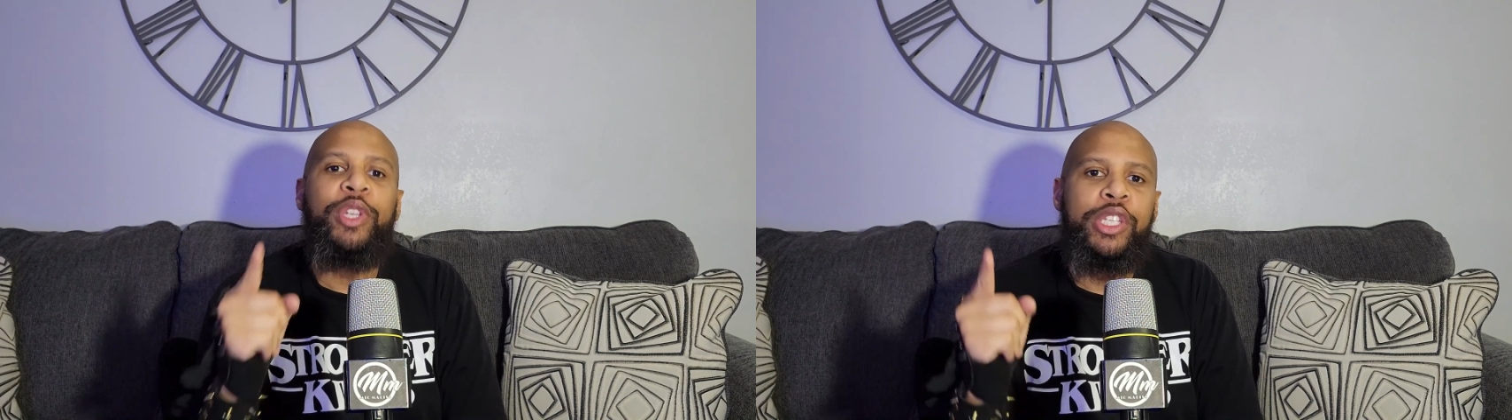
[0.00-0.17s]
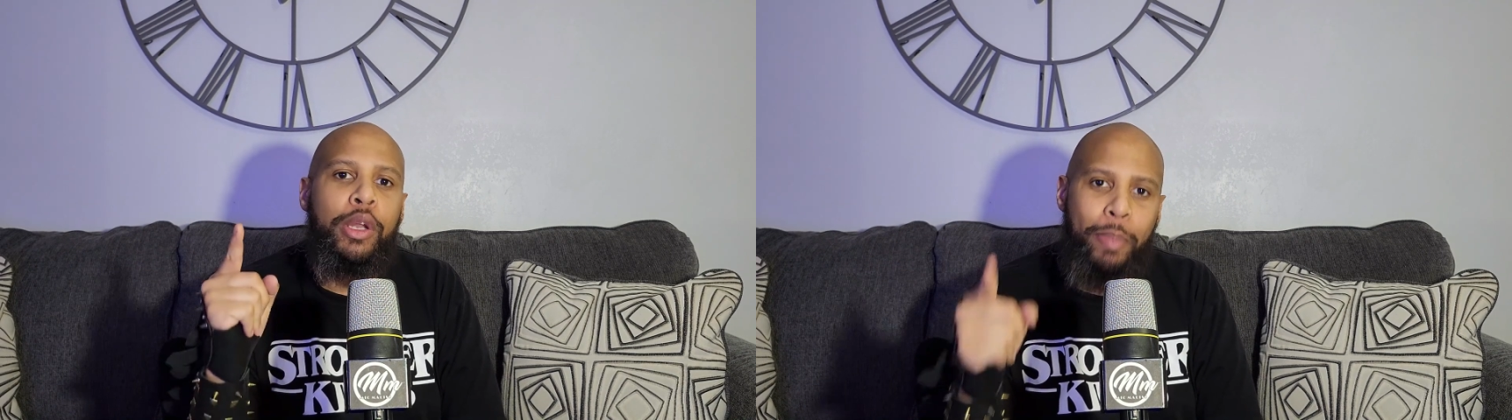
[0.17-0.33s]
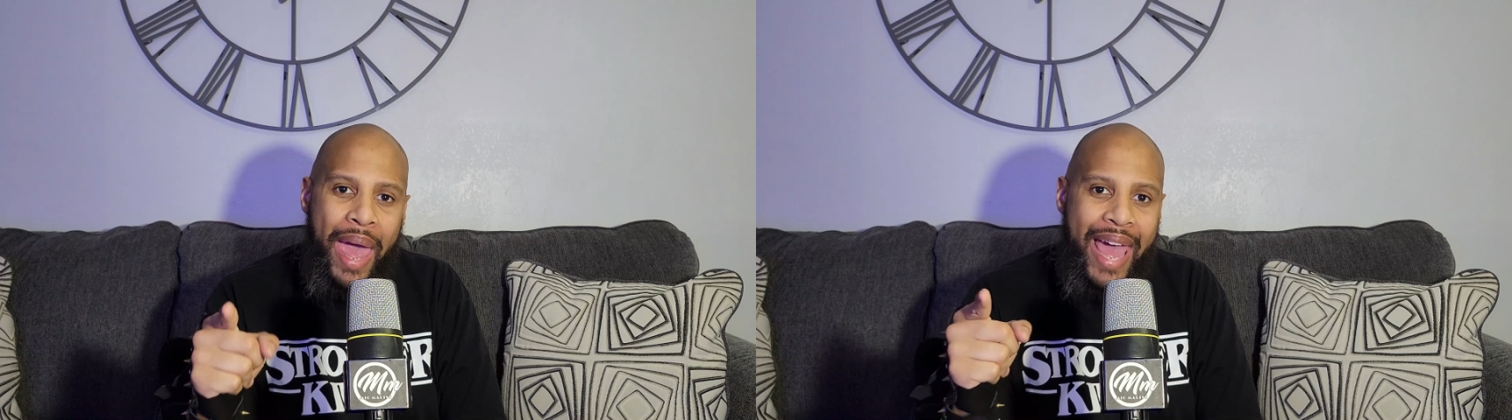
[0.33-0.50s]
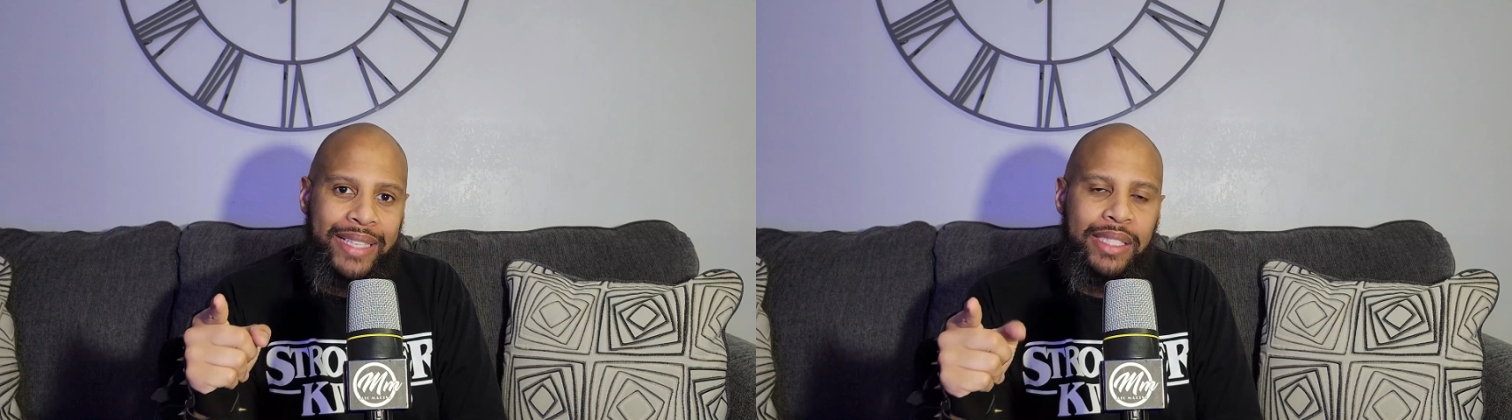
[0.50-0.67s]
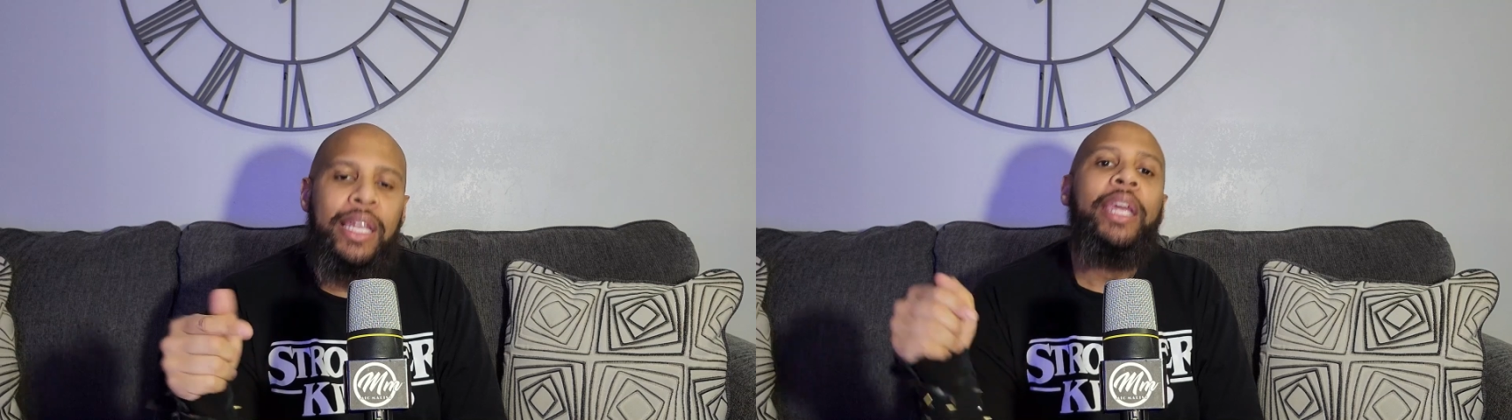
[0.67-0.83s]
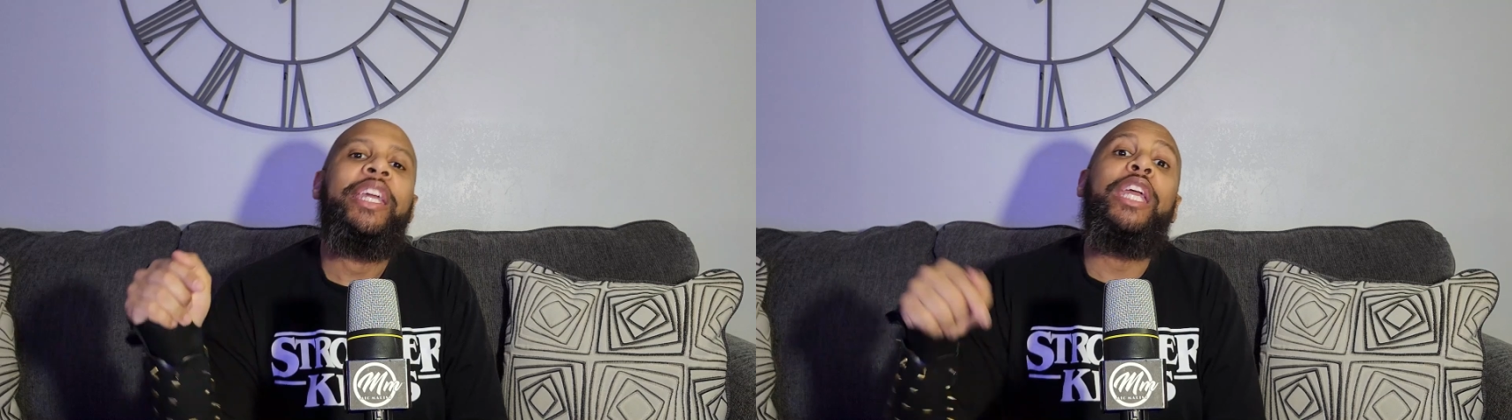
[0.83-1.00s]
us in the
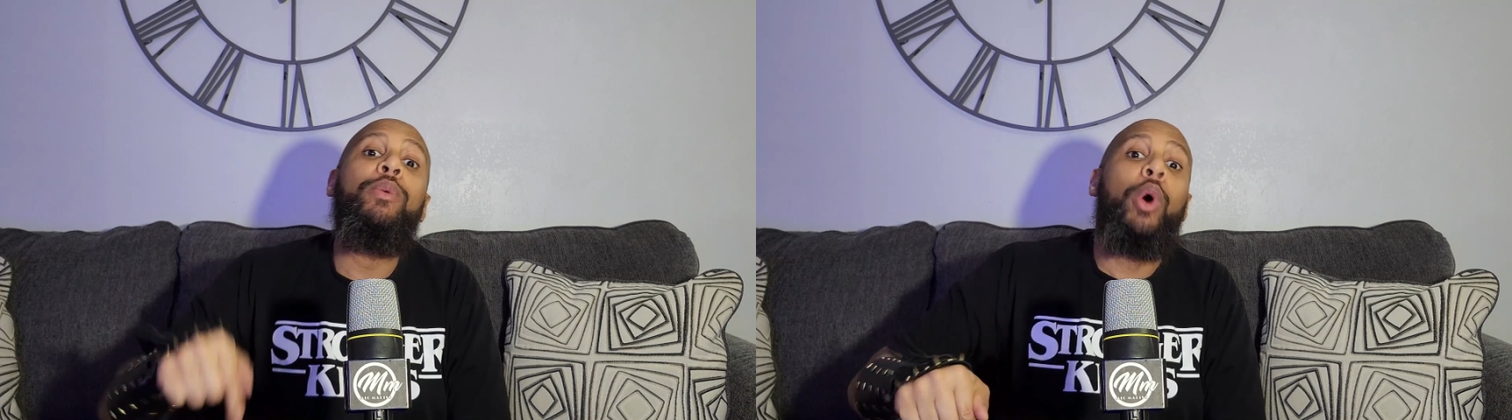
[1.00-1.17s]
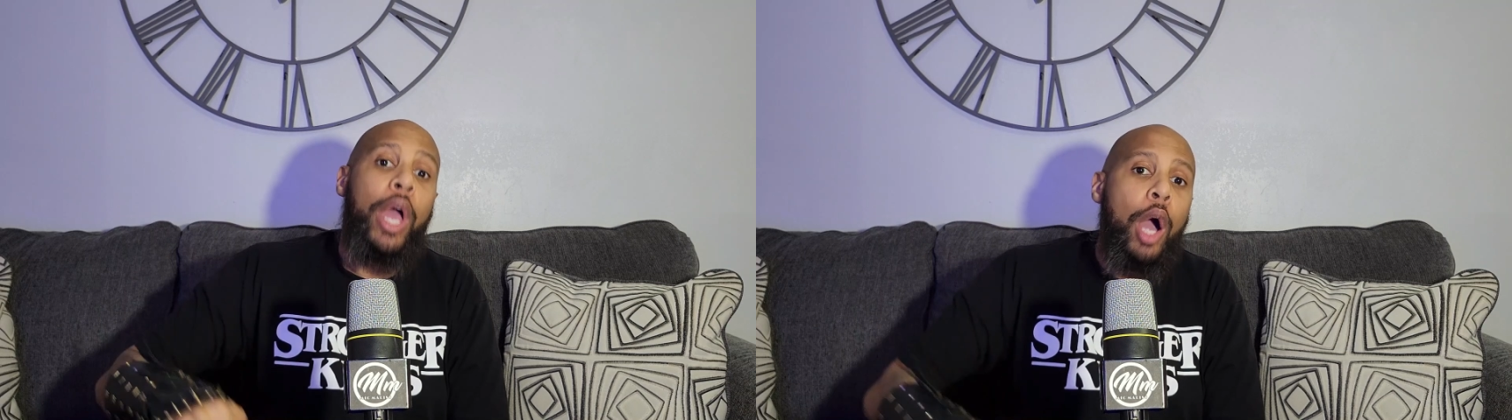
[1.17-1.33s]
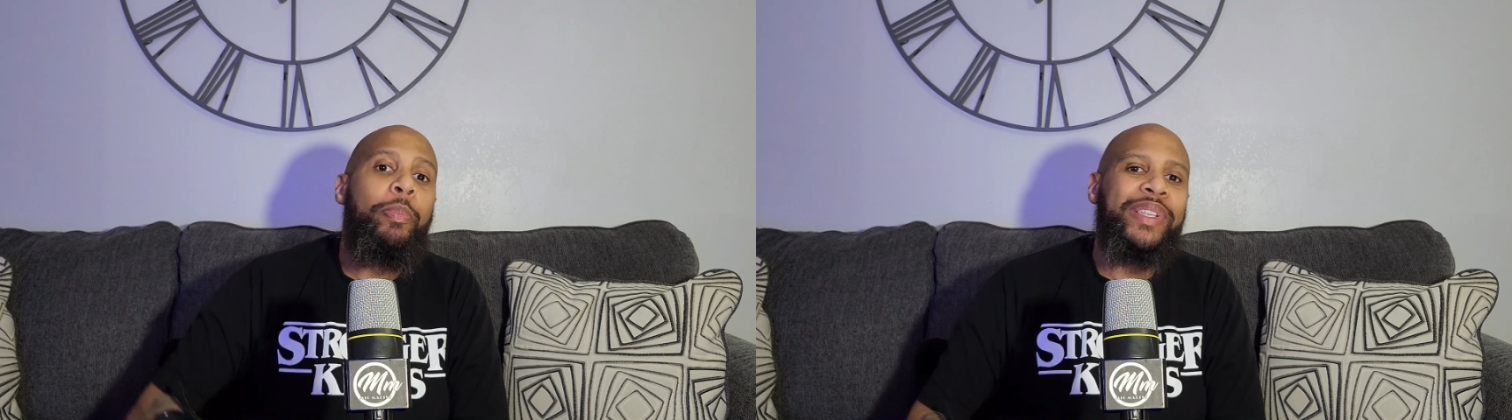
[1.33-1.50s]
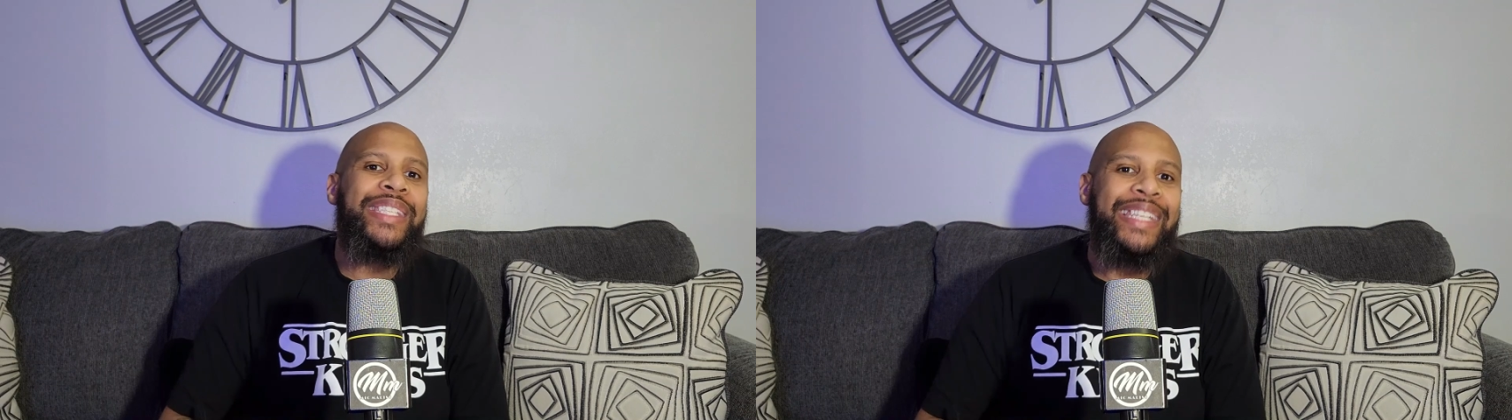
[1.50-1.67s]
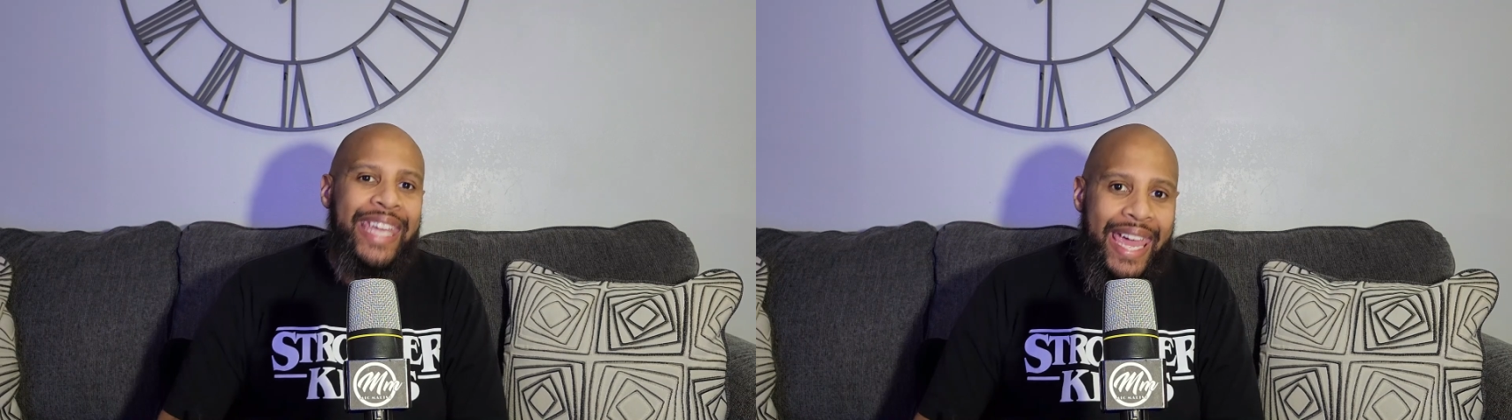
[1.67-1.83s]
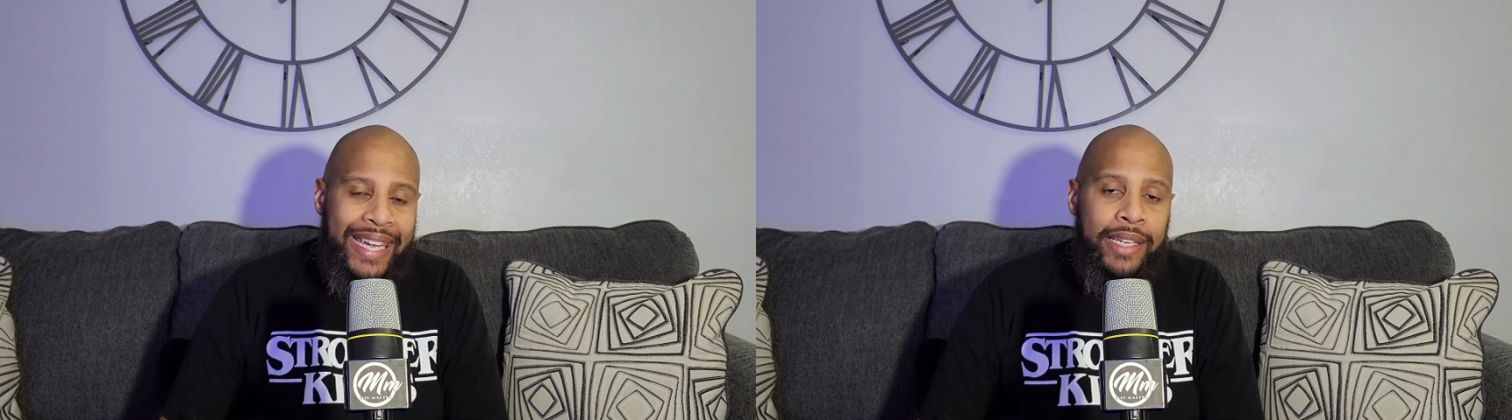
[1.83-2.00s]
past, he will help us
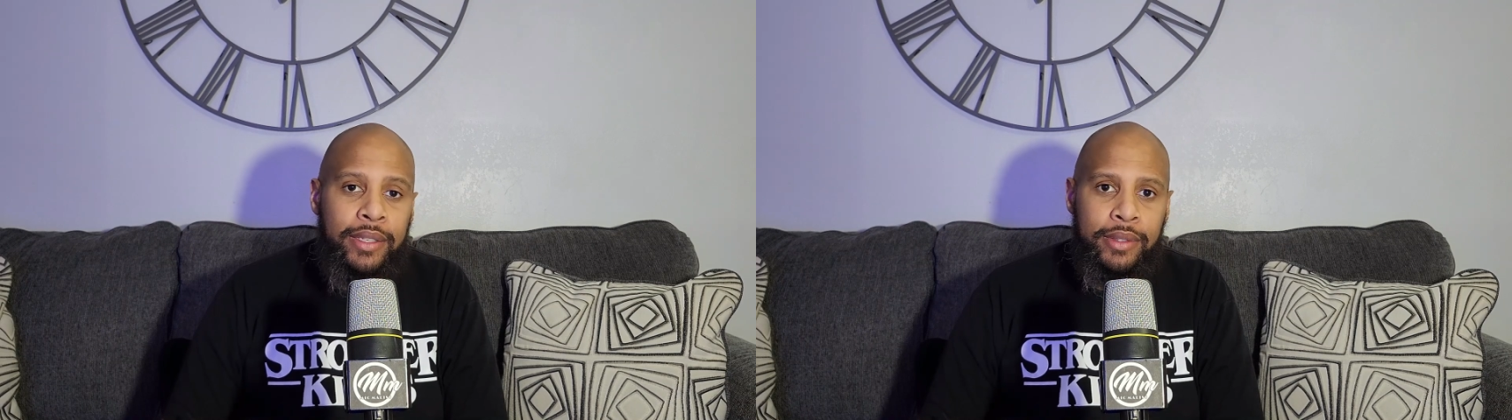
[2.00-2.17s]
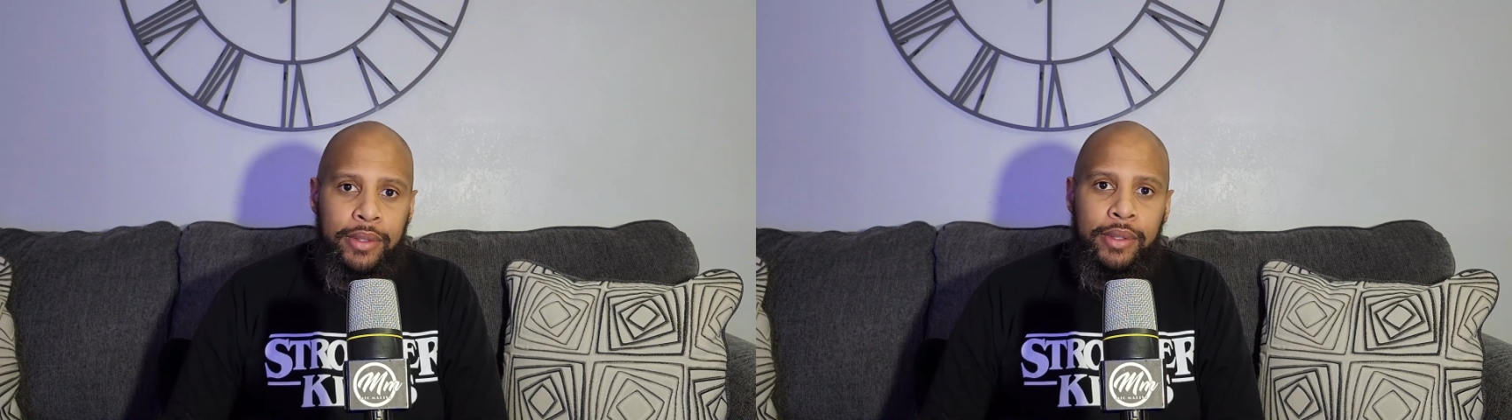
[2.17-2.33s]
again.